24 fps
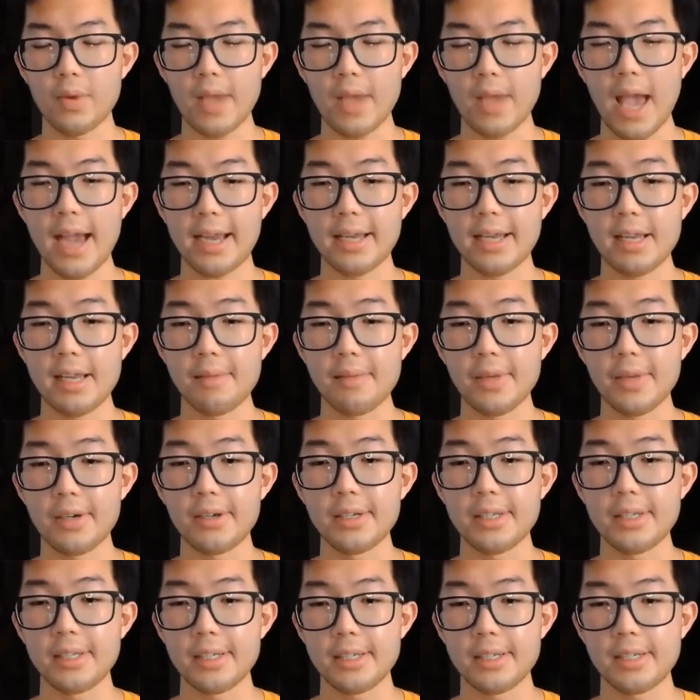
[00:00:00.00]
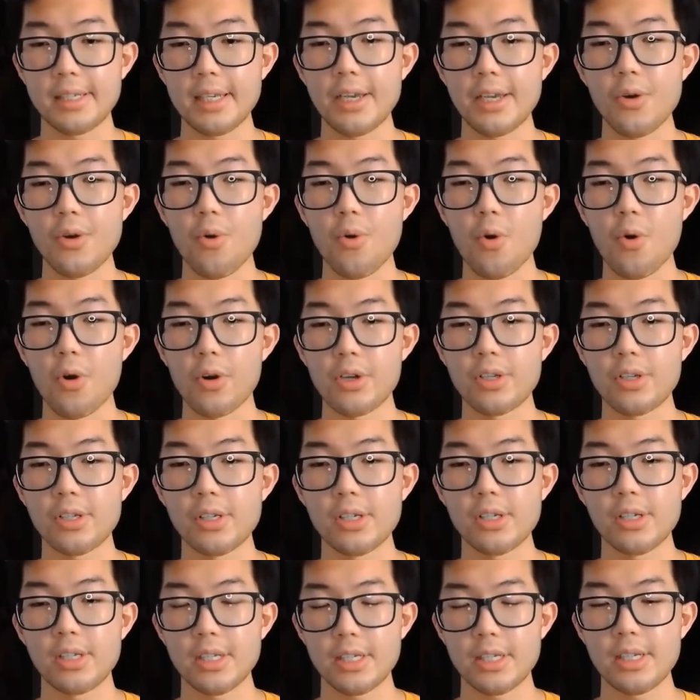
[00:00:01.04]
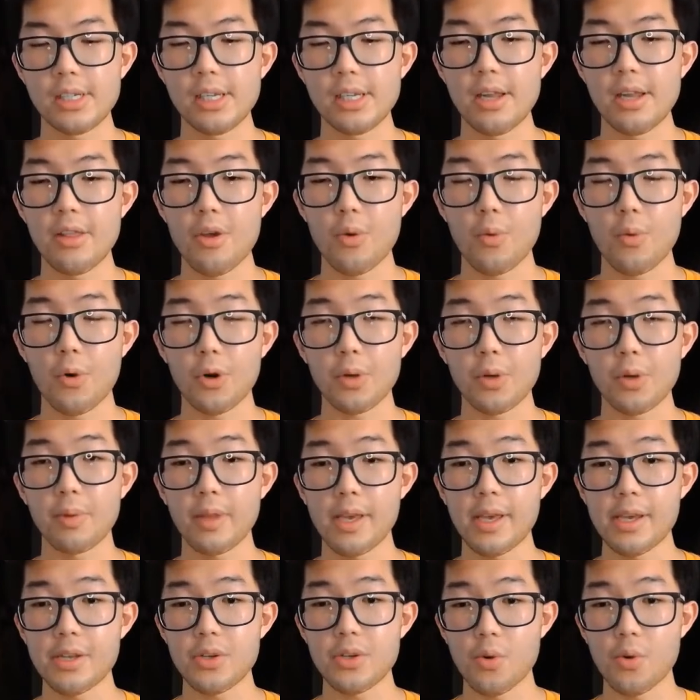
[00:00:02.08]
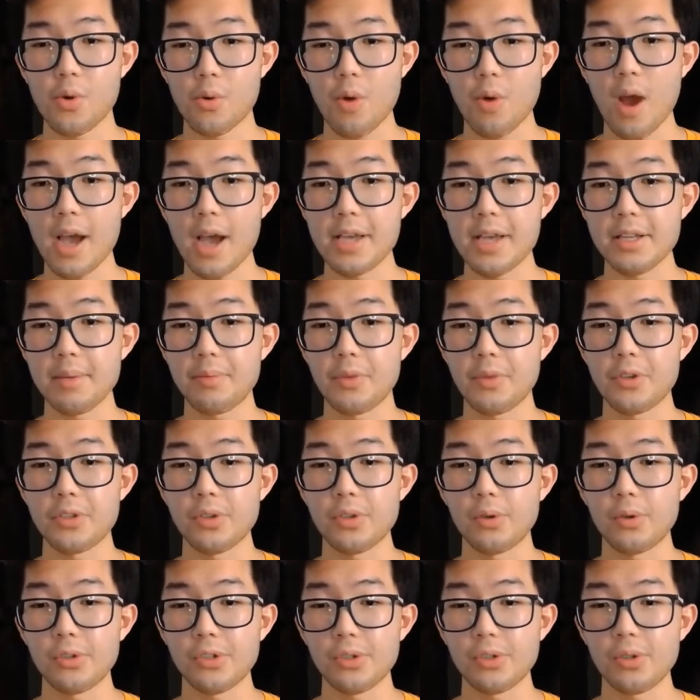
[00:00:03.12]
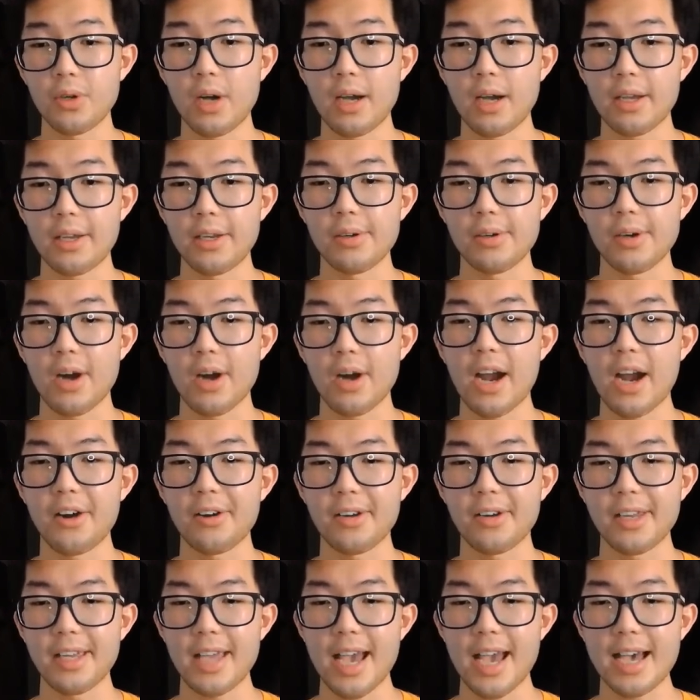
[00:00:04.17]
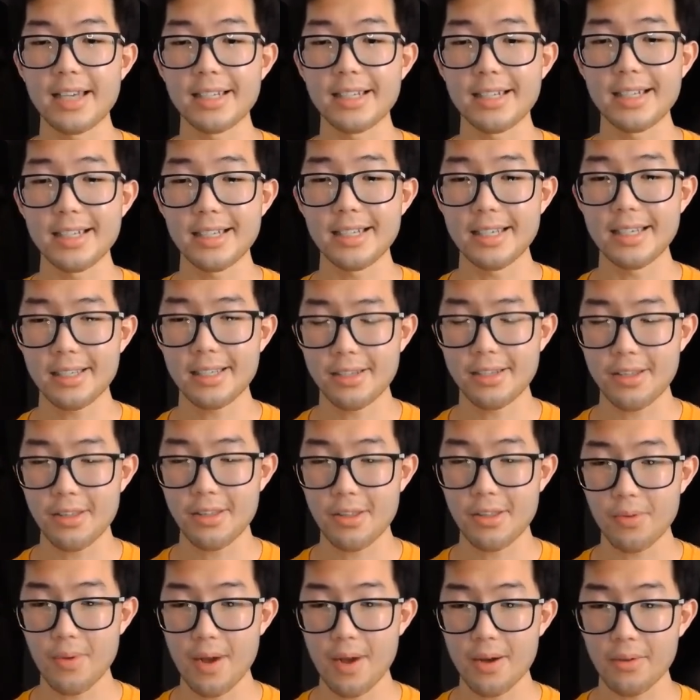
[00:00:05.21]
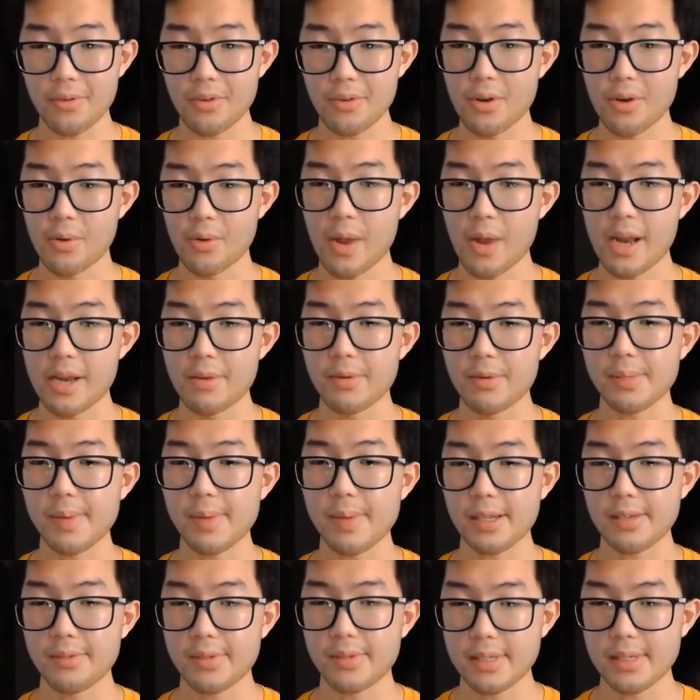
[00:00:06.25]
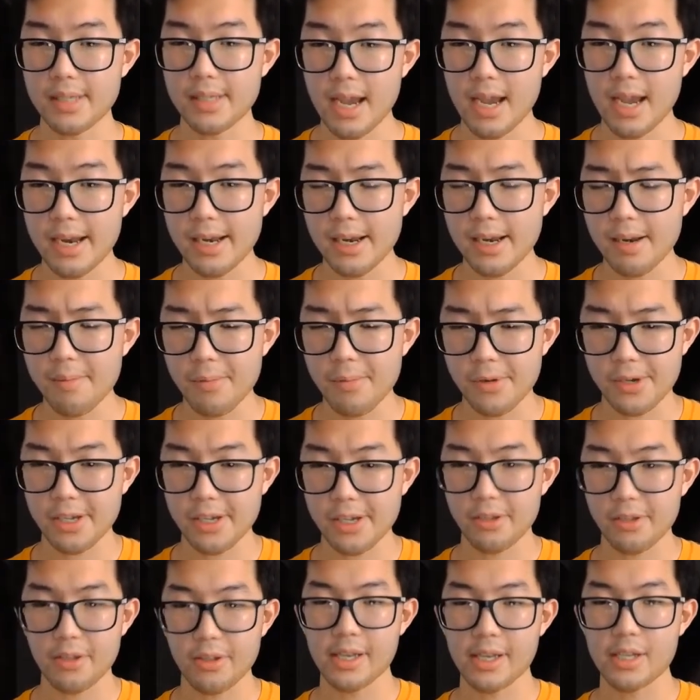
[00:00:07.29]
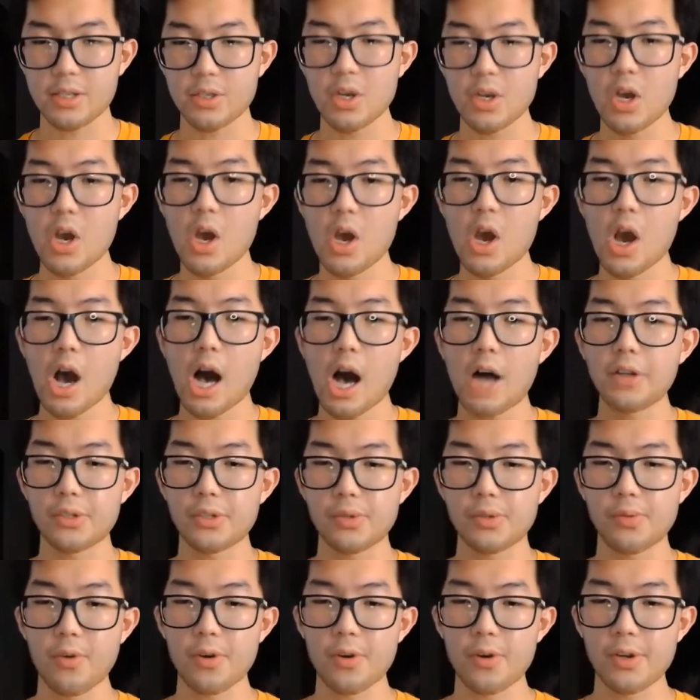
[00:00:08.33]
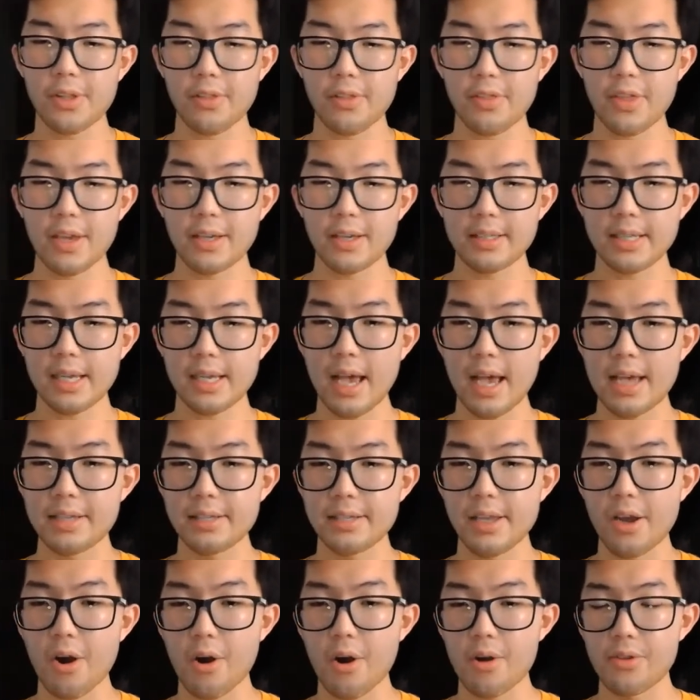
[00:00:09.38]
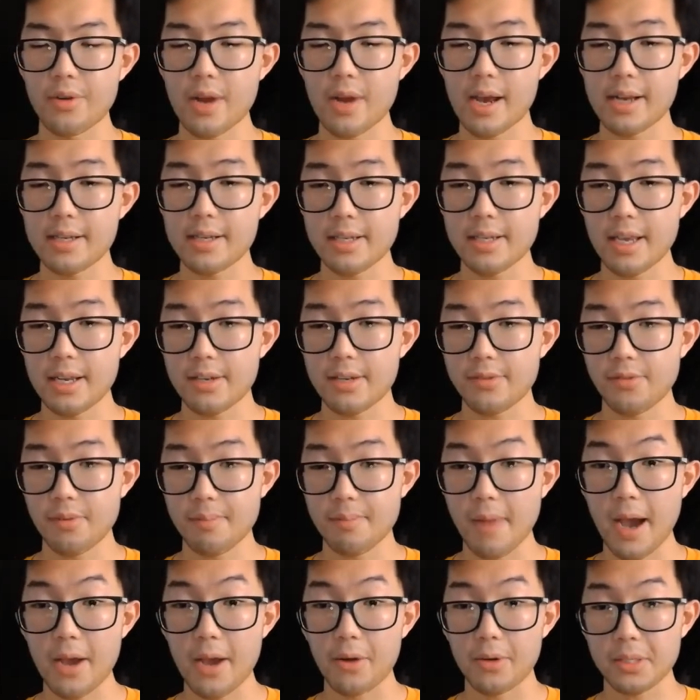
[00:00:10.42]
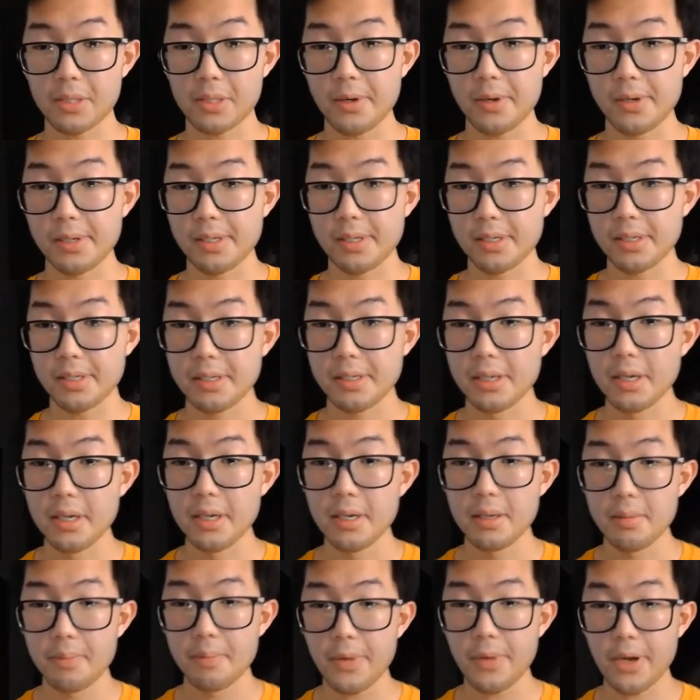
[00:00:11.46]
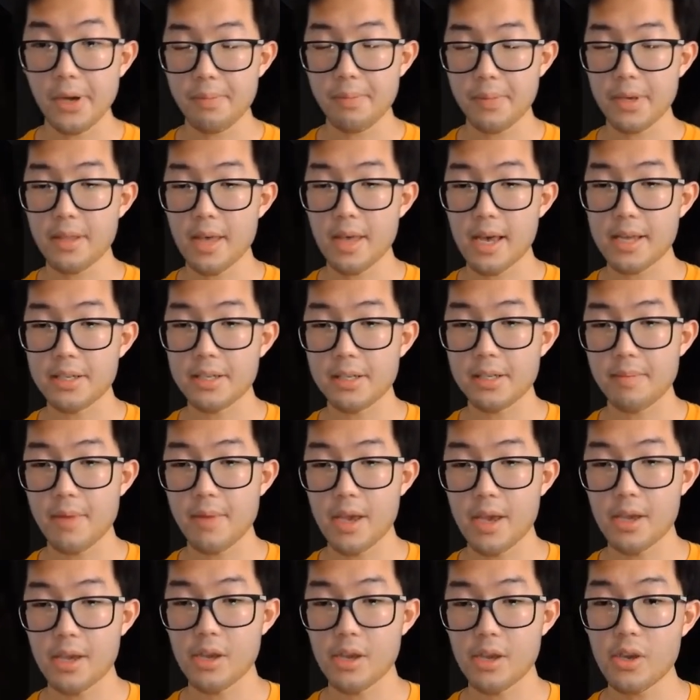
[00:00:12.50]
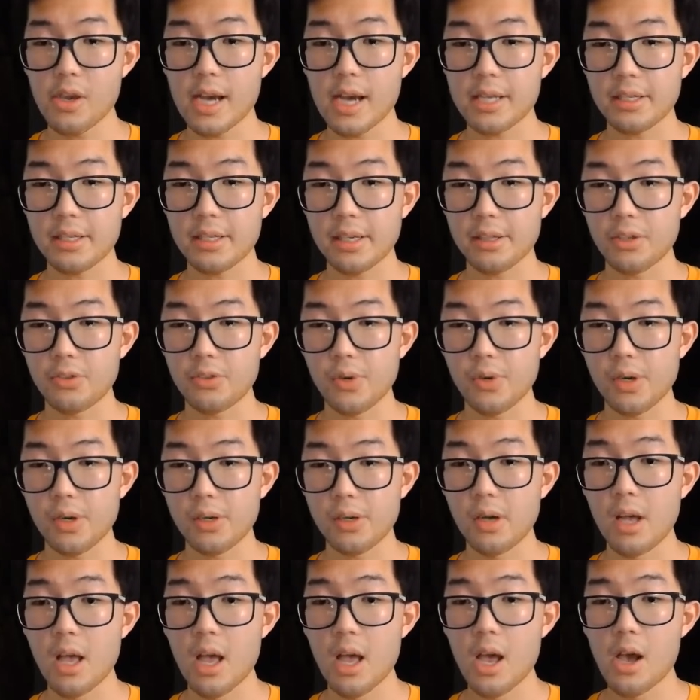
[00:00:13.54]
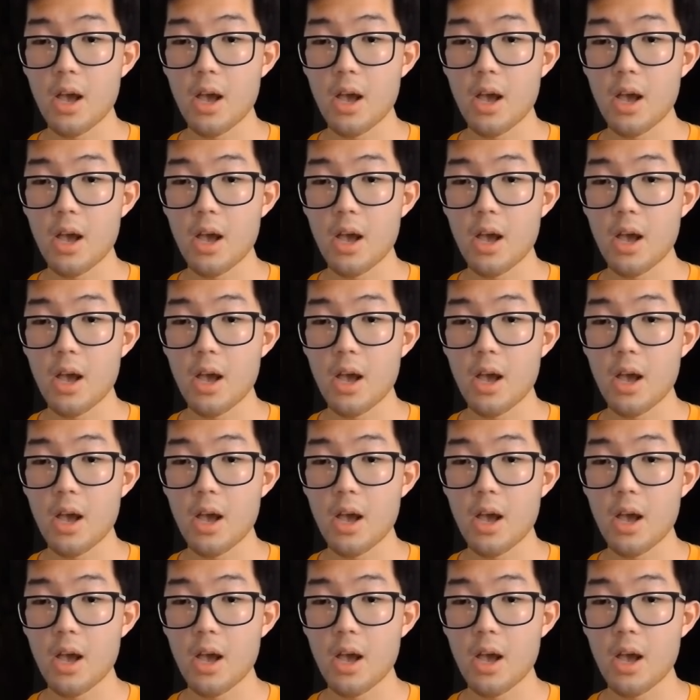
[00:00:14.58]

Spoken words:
academically succeed or succeed in their workplace or rise up the social hierarchy as it exists throughout, any respective society. And in particular, I guess I'll just refer to the things as they are in the United States from my own experiences. But be that as it may, you guys get the drill.